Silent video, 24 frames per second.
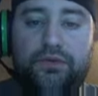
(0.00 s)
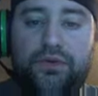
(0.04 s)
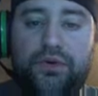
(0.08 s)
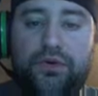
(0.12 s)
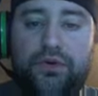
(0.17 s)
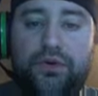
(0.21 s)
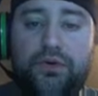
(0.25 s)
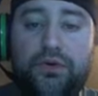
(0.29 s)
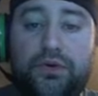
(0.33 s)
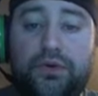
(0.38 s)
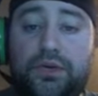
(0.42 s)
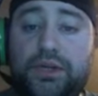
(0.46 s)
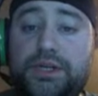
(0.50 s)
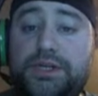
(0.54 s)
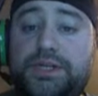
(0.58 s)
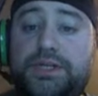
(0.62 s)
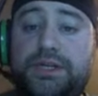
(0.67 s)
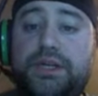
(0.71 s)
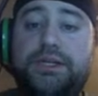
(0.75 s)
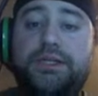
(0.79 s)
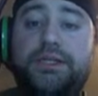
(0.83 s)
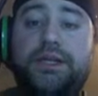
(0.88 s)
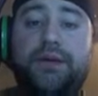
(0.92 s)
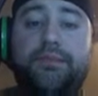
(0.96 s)
Google
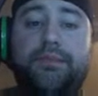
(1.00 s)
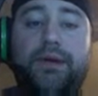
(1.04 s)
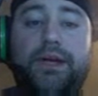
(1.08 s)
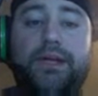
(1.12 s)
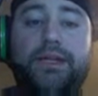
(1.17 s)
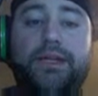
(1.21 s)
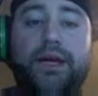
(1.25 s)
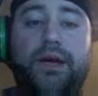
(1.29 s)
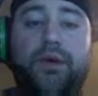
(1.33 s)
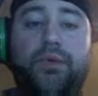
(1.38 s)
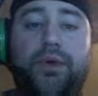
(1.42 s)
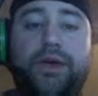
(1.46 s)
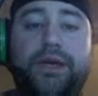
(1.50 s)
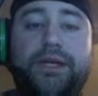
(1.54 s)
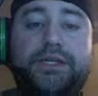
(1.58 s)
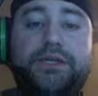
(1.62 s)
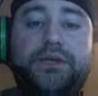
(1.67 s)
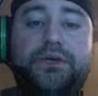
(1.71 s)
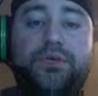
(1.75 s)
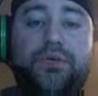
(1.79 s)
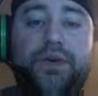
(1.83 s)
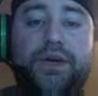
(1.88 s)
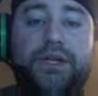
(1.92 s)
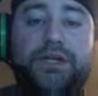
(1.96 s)
Assistant might take weeks
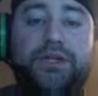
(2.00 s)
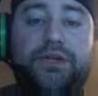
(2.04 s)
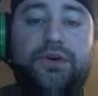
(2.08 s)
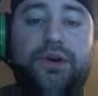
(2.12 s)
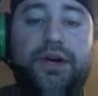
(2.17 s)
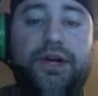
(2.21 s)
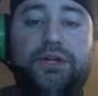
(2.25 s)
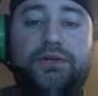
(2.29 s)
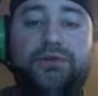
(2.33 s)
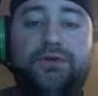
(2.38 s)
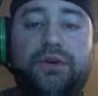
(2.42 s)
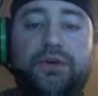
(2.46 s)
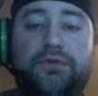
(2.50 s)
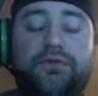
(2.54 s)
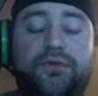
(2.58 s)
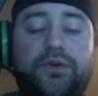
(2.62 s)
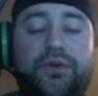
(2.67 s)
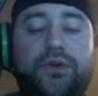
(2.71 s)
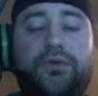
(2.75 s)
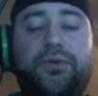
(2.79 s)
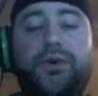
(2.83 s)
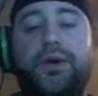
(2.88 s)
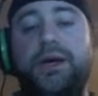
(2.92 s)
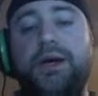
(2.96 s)
to reach your Android
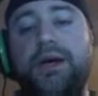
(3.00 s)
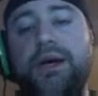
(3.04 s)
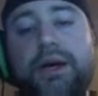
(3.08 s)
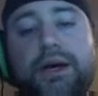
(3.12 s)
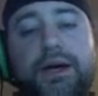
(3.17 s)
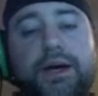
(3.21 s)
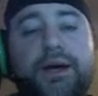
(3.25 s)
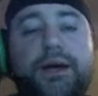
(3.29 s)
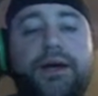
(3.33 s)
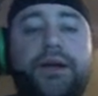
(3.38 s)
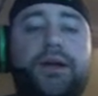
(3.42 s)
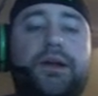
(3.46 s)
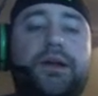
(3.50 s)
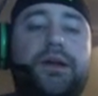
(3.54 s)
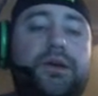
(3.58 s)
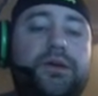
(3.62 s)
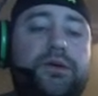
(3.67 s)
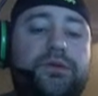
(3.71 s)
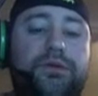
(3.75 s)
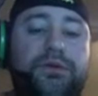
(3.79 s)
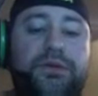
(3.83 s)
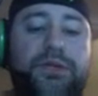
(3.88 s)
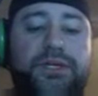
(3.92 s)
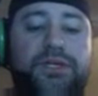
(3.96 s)
phone.
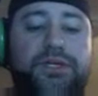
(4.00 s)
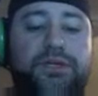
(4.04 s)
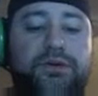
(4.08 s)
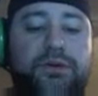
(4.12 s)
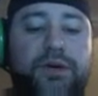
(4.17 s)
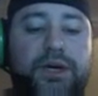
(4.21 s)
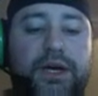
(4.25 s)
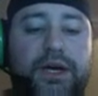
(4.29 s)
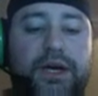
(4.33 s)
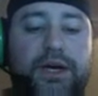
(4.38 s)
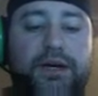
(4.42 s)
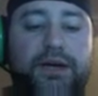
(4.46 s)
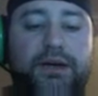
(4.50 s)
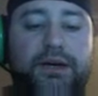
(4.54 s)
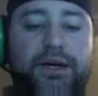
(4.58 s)
It's okay.